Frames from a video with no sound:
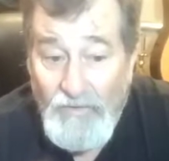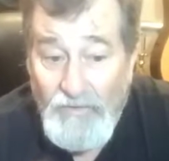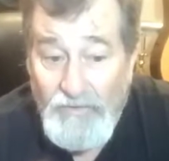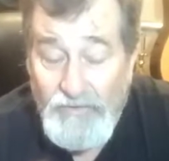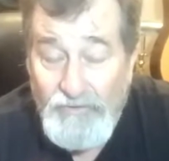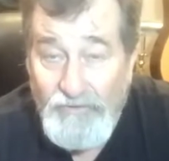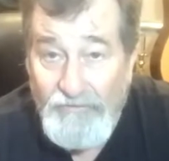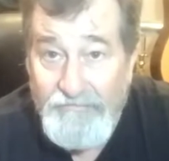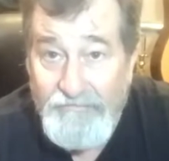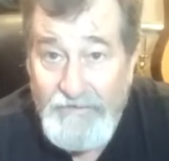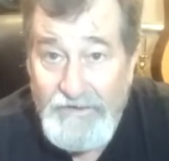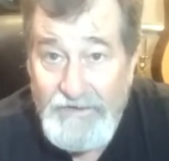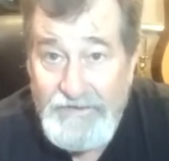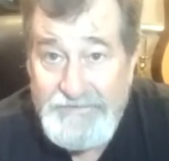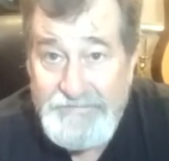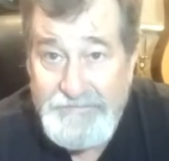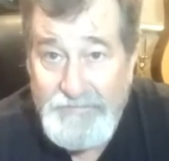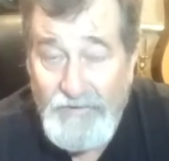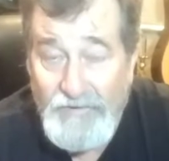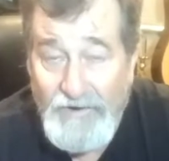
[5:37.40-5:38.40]
your
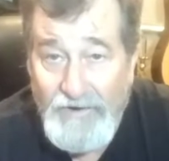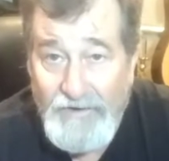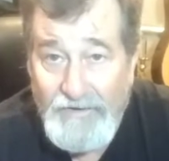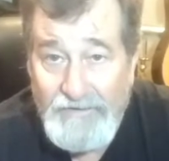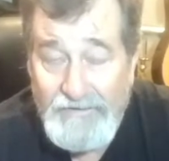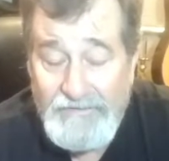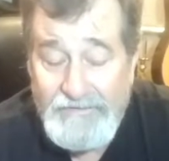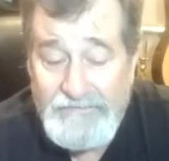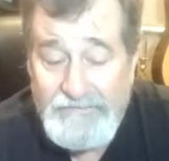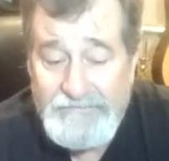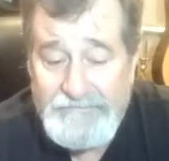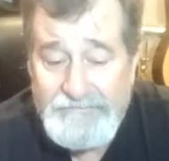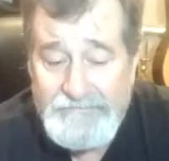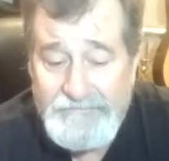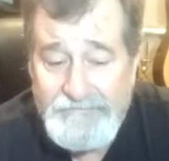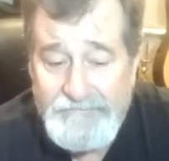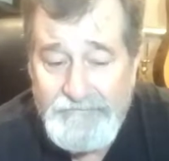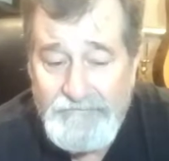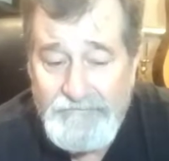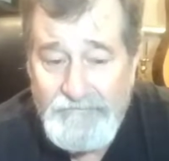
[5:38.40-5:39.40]
finished product,
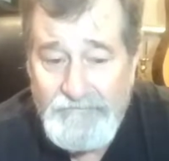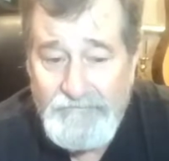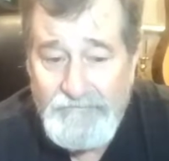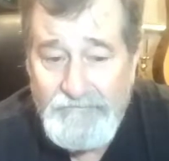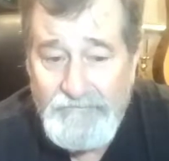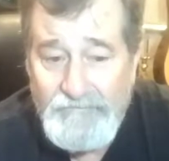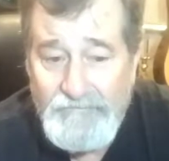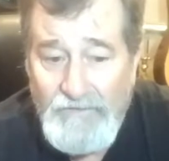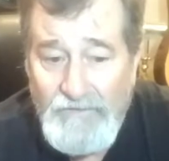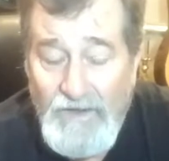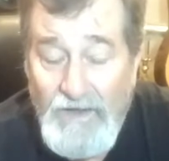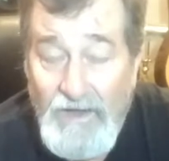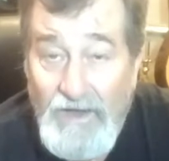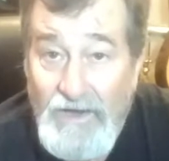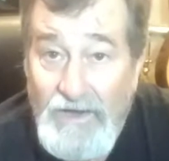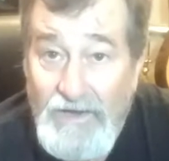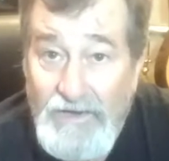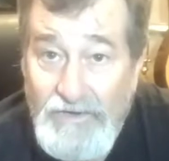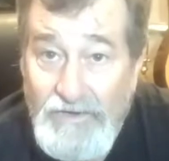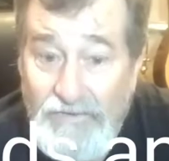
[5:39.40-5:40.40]

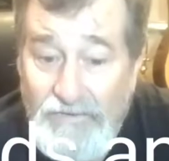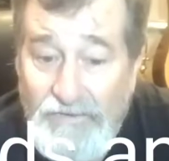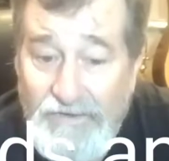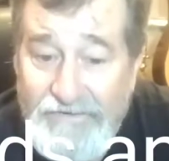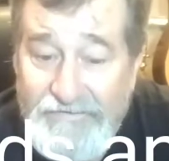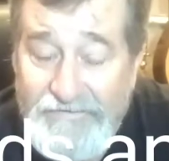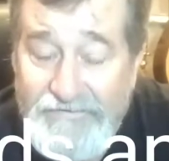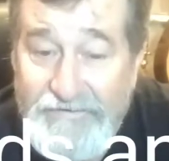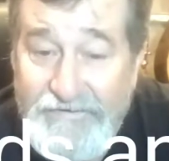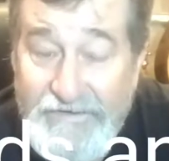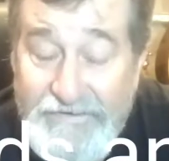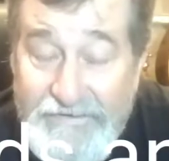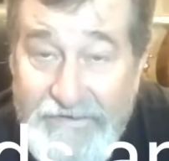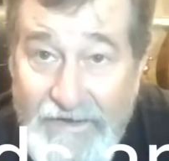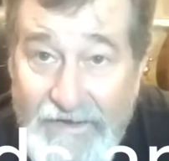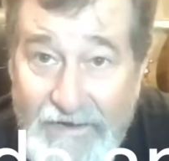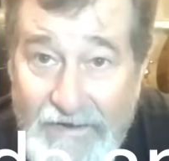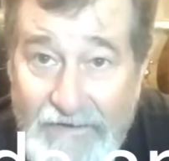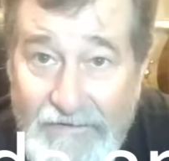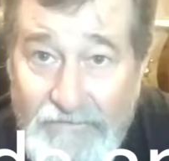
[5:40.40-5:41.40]
you could sit
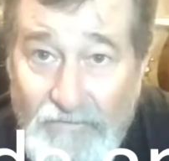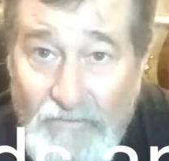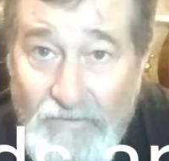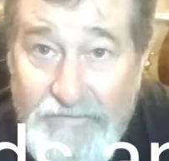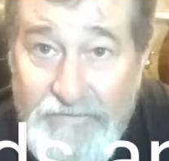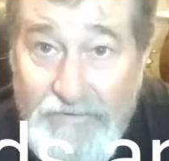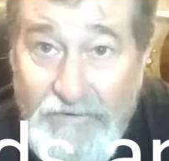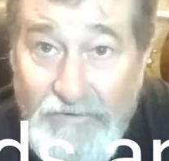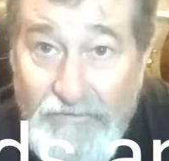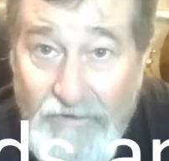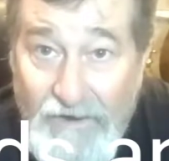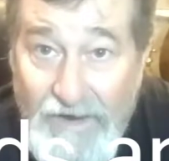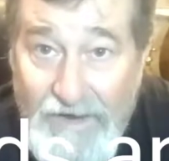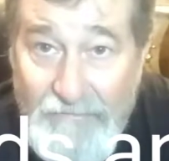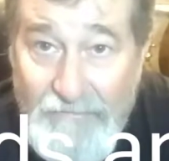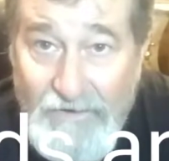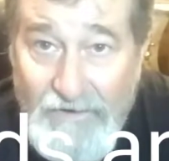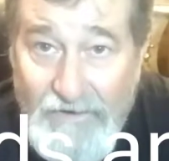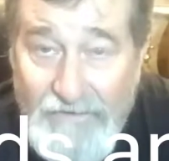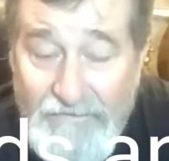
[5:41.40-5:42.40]
down with your
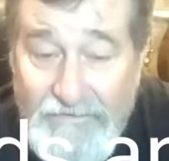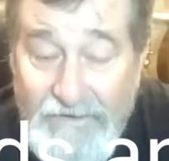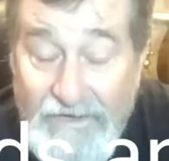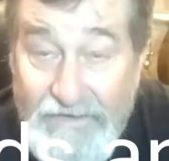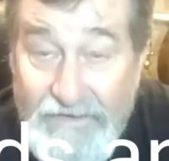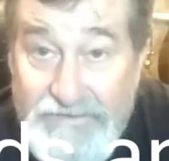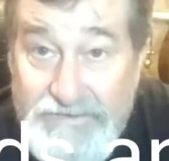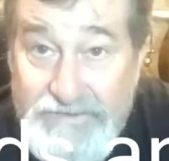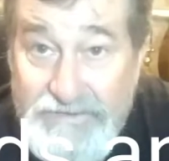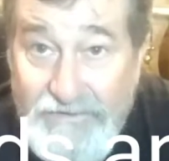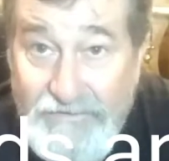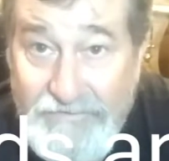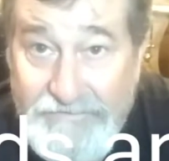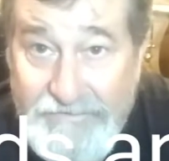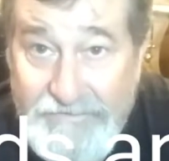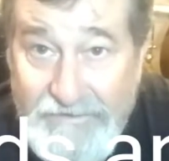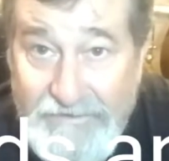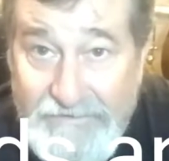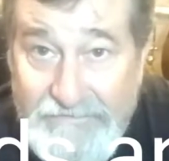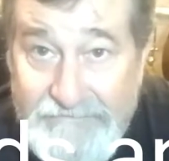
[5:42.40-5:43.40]
grandmother and
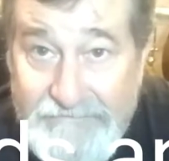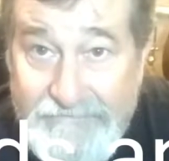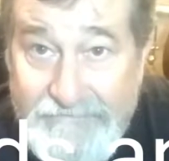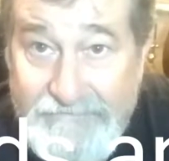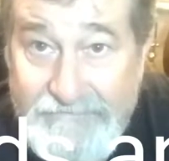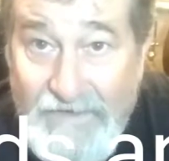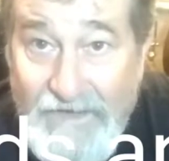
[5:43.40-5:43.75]
children